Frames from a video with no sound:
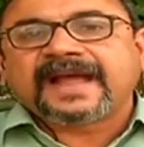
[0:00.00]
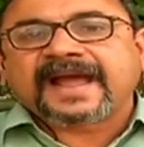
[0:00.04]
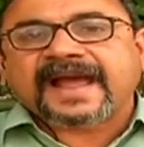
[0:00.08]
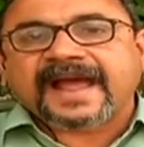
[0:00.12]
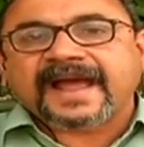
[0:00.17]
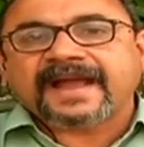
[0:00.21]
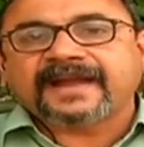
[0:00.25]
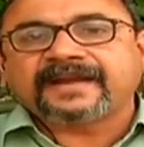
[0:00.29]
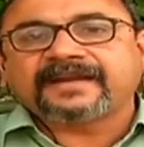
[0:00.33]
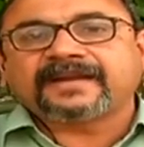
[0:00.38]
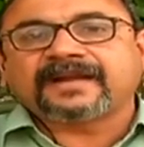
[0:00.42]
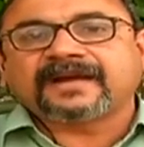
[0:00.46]

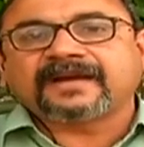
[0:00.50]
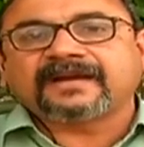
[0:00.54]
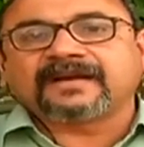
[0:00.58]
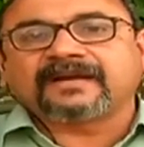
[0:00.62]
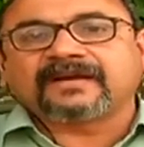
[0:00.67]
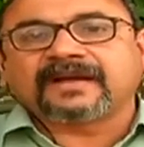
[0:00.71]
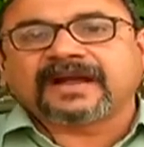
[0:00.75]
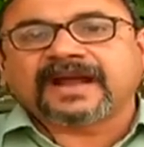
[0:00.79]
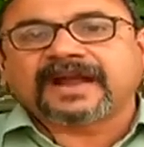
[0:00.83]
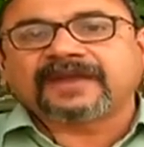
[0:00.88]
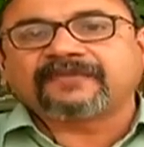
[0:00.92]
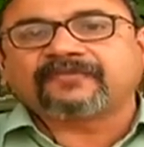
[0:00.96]

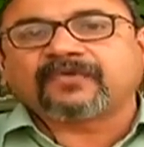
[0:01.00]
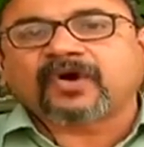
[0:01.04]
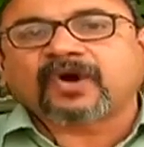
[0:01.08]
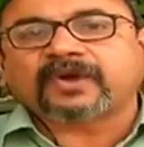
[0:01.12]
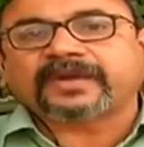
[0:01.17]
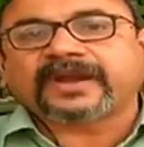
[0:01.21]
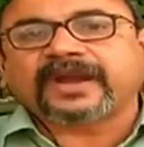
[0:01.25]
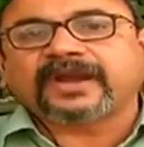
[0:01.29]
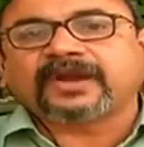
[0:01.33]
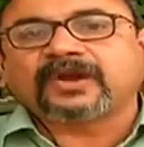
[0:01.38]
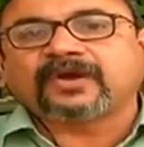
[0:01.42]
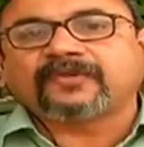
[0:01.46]
and
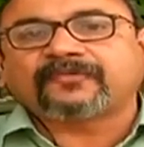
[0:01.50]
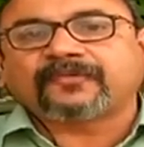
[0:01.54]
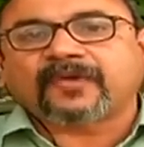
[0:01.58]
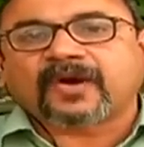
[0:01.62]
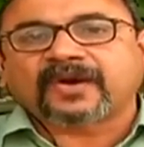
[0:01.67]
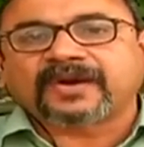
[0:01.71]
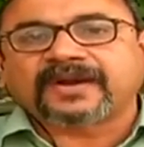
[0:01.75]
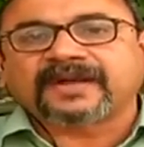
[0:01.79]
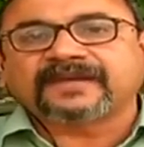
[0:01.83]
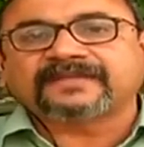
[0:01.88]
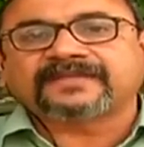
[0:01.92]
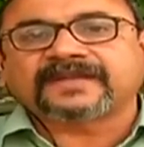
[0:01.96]
what kind of
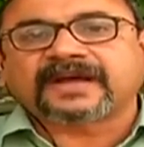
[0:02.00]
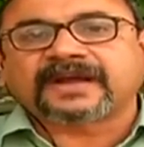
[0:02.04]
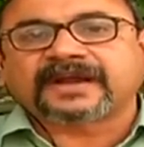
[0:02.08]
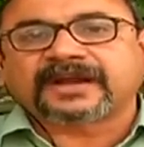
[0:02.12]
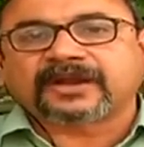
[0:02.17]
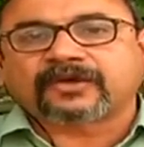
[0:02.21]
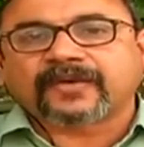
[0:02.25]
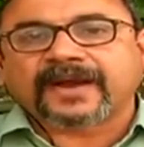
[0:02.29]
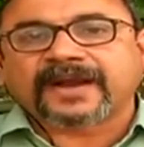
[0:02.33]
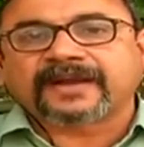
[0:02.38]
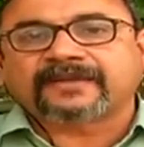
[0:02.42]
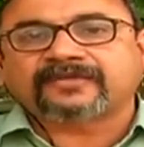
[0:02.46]
orders are
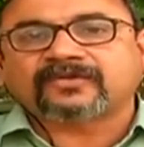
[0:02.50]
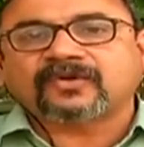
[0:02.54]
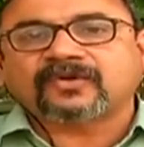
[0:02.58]
required.